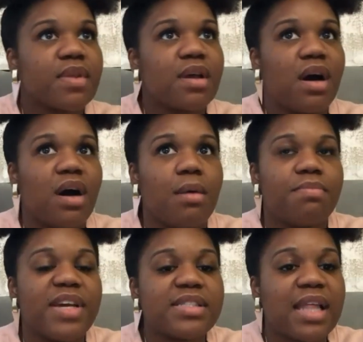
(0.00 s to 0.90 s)
Um,
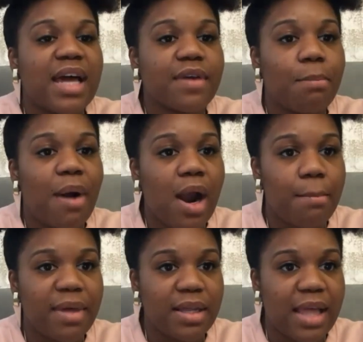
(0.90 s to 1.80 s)
there's a lot of
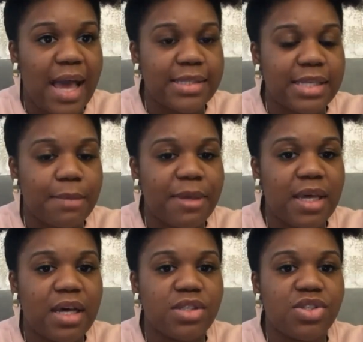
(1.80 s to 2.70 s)
compartmentalizing
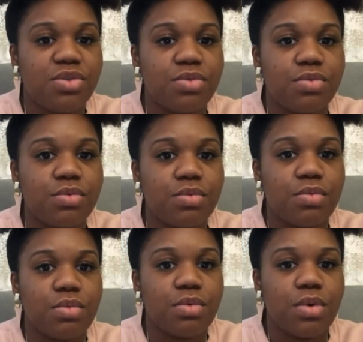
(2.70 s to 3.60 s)
because you
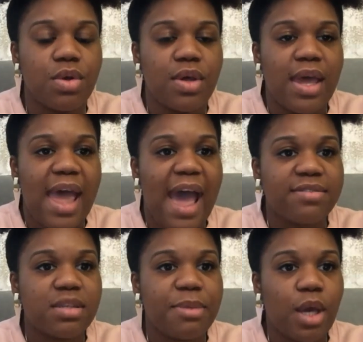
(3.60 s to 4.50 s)

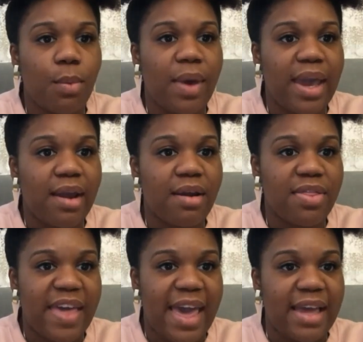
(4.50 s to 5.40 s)
have to be aware
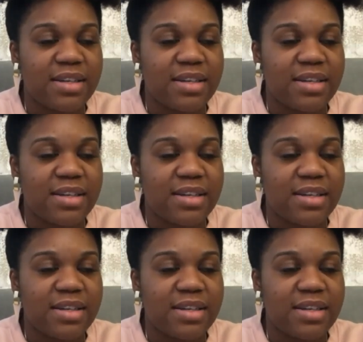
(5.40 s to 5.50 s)
that